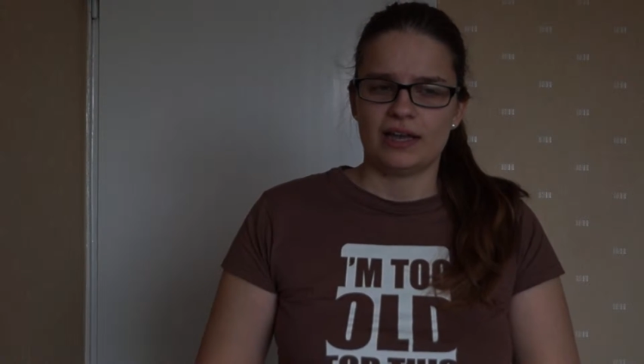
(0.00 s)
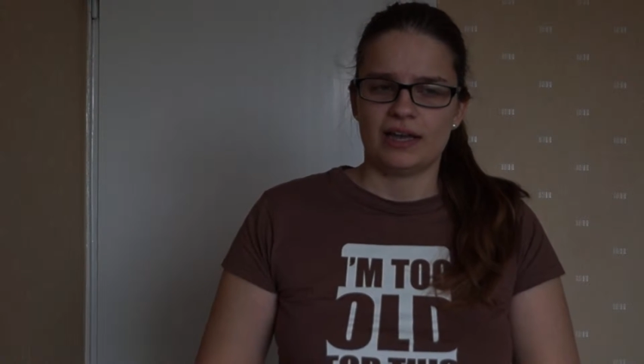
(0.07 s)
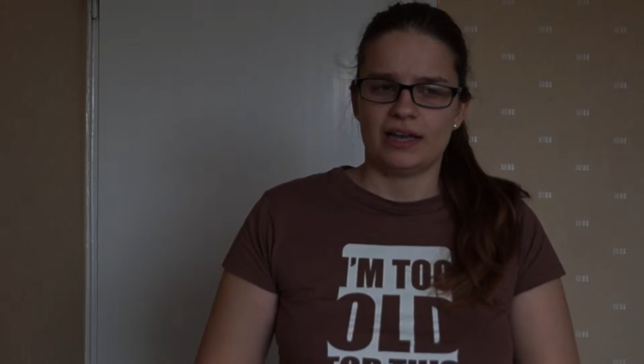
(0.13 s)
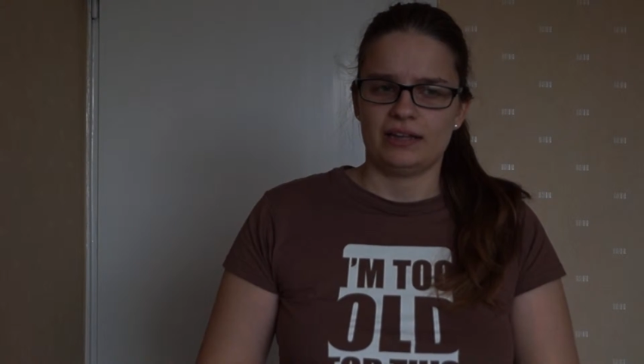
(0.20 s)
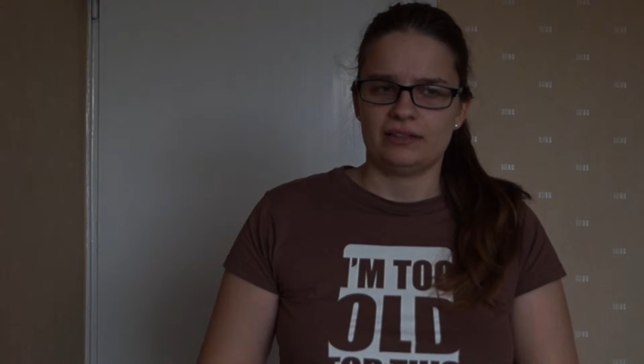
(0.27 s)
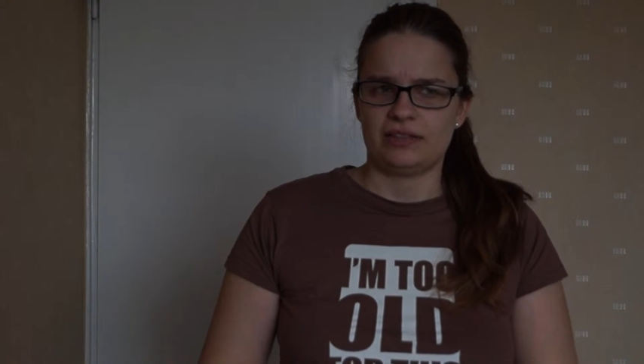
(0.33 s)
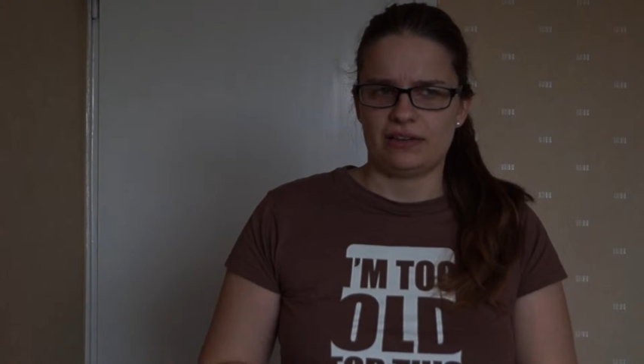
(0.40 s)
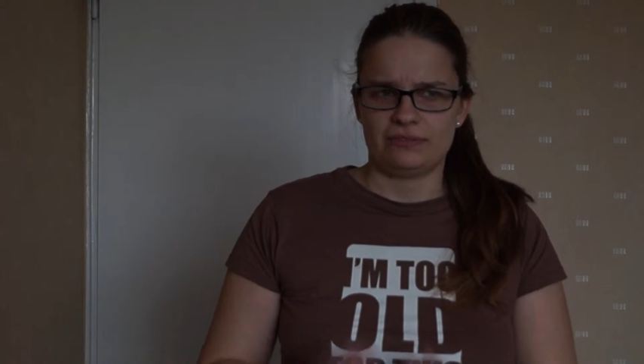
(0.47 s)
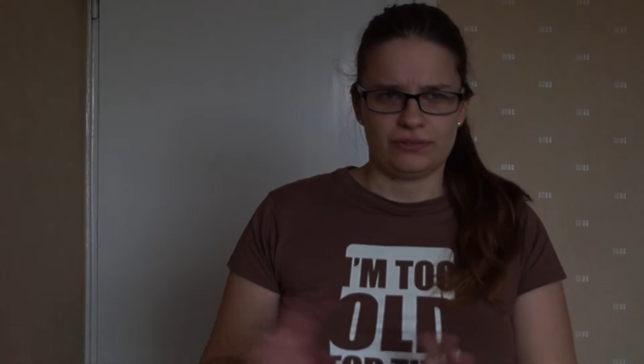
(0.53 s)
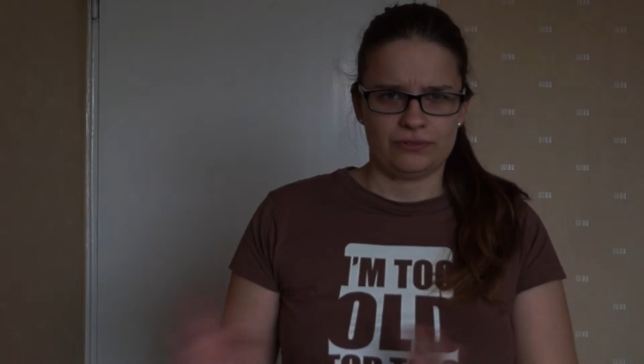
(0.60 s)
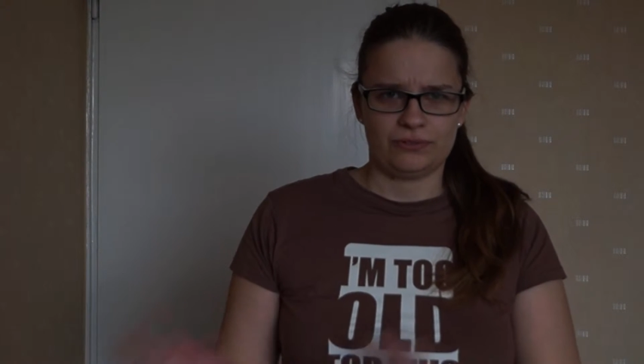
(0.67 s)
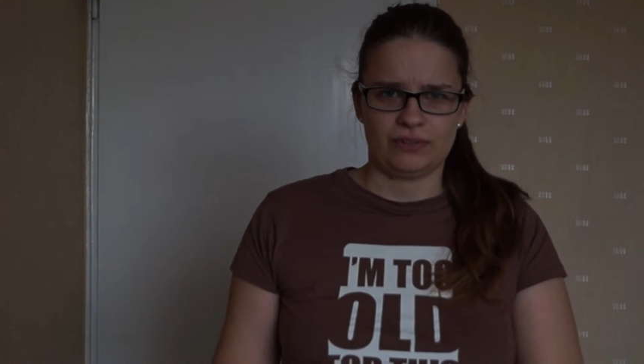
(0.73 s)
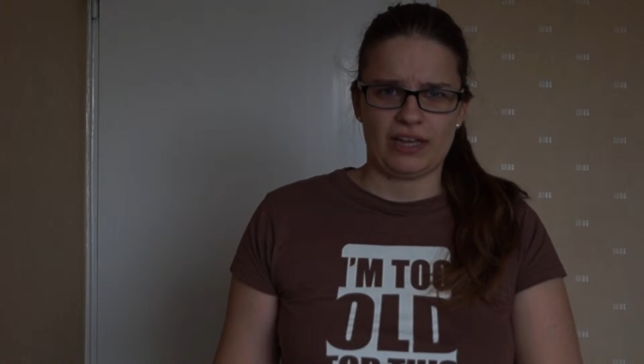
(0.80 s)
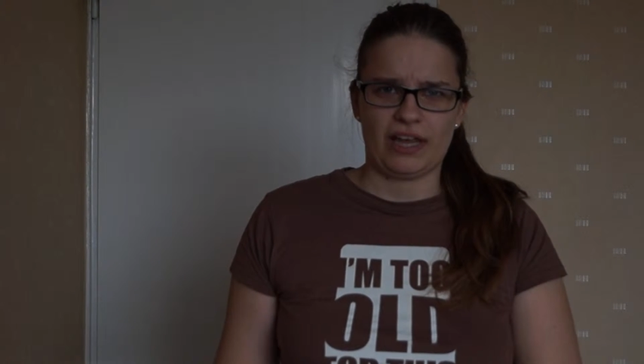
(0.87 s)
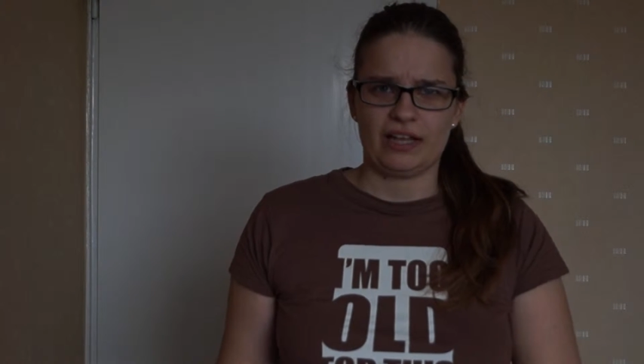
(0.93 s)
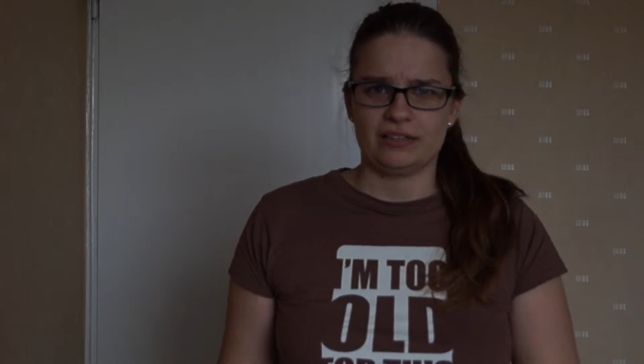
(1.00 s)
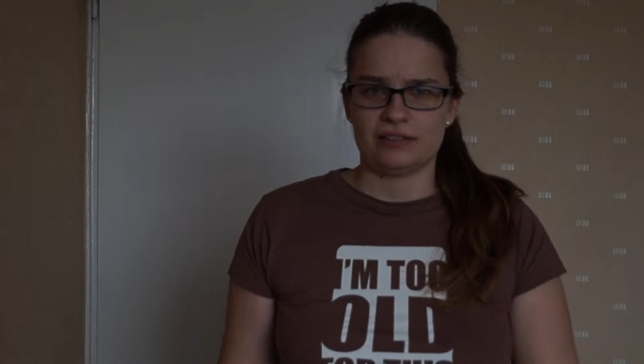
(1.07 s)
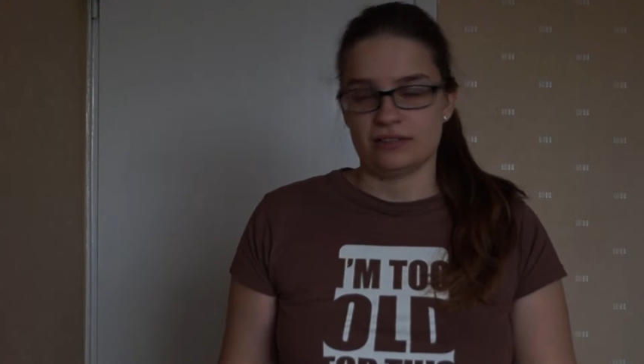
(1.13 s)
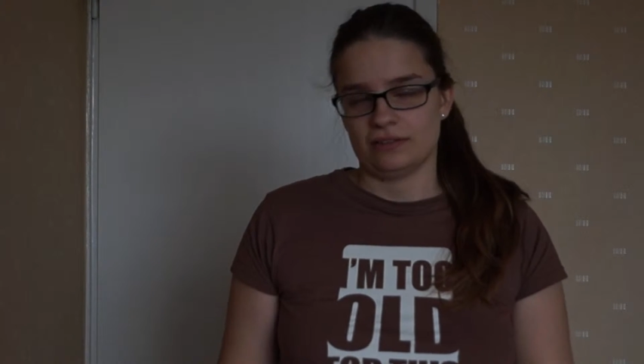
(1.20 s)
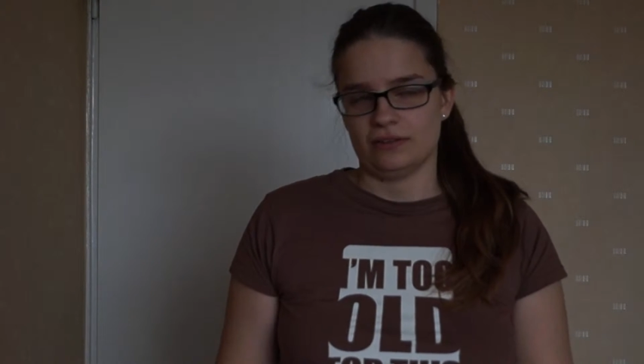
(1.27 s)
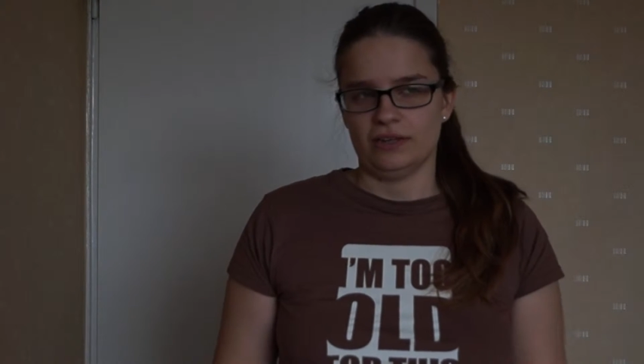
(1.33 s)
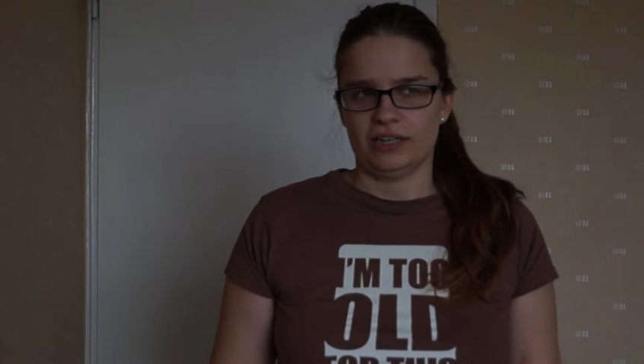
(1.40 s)
and everything
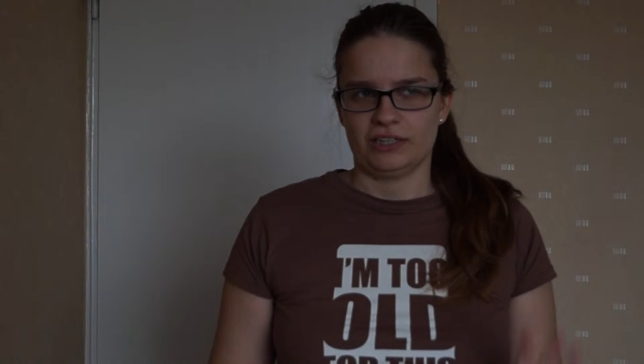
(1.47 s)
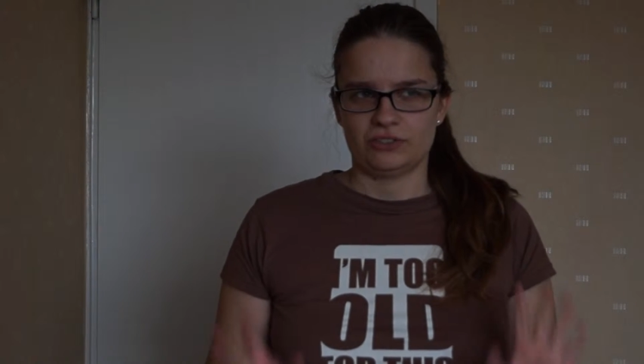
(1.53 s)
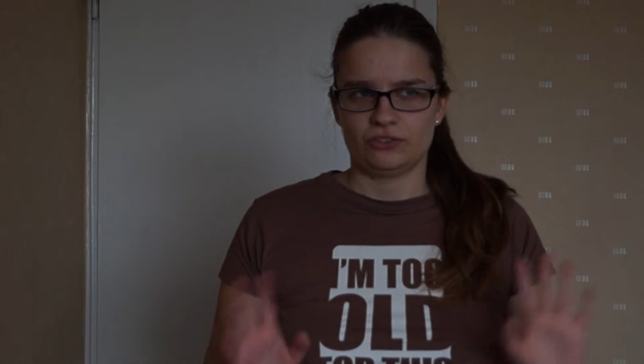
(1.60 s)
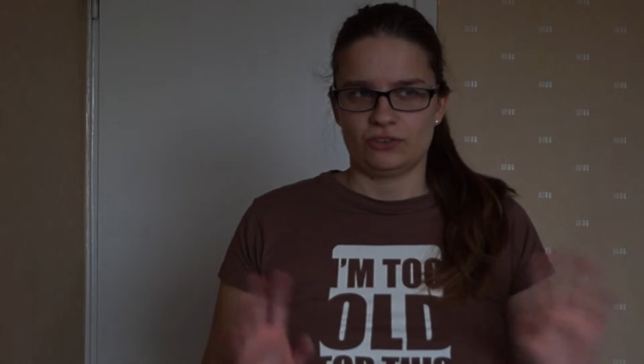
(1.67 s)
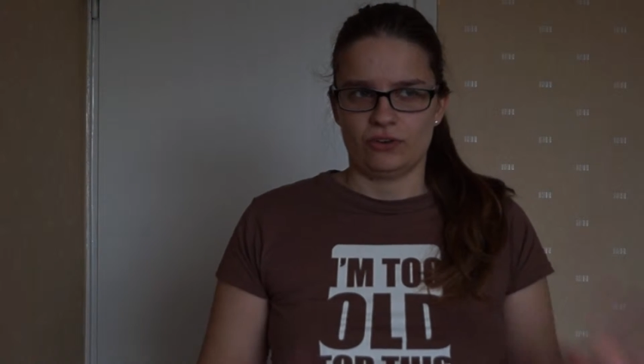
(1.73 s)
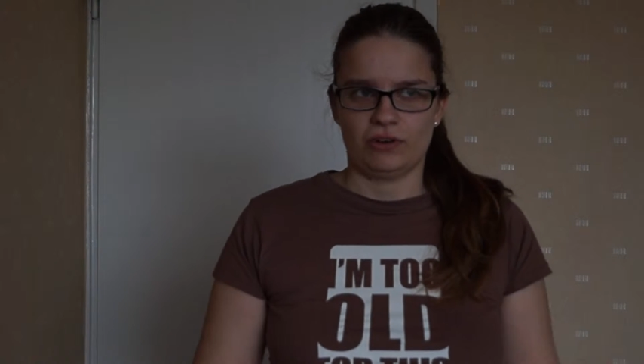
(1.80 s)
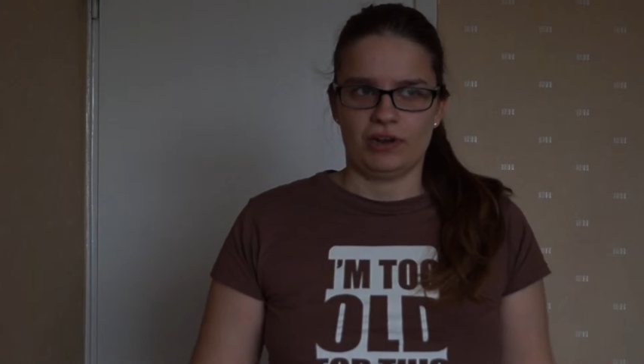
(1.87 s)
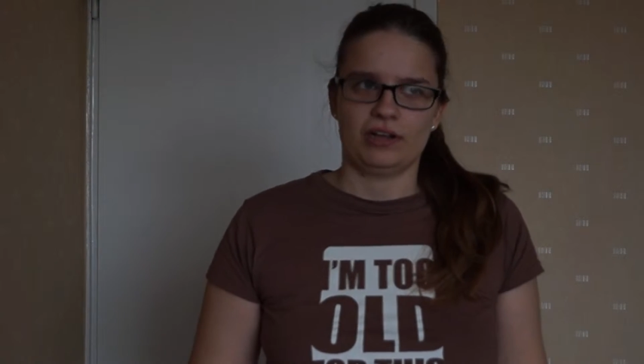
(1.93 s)
else, so like strong